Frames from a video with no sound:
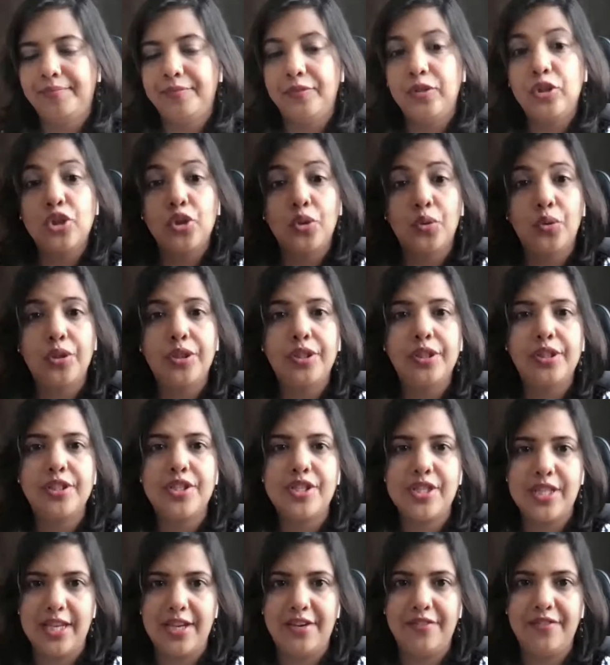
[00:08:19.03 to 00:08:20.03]
shoulder
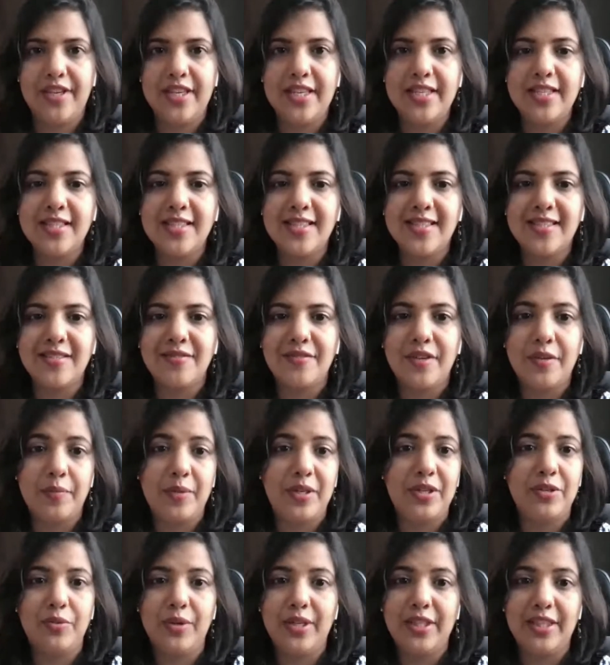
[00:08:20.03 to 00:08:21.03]
series, we've
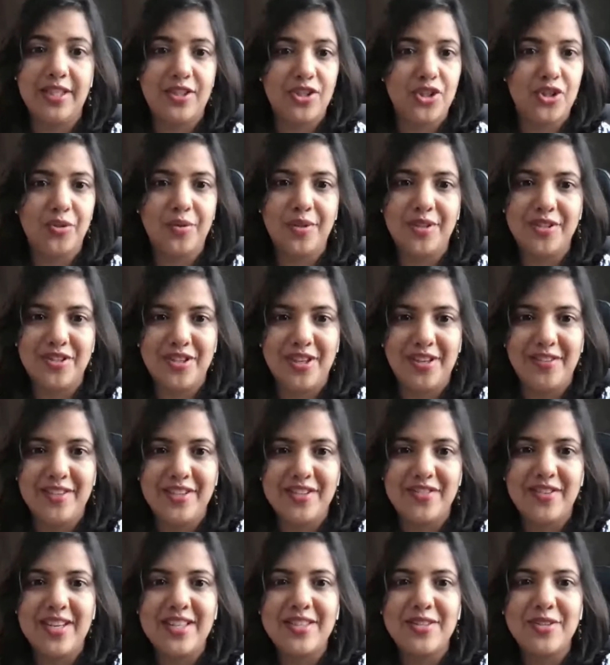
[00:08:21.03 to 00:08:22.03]
been doing this shoulder
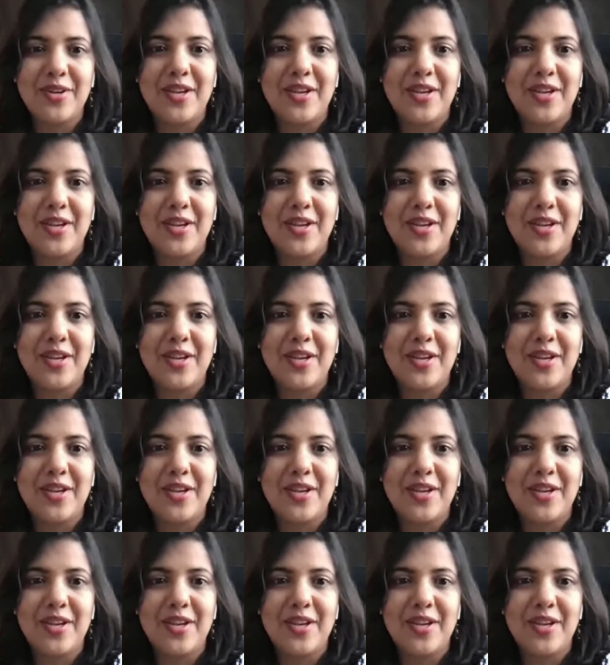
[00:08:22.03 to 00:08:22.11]
series, right?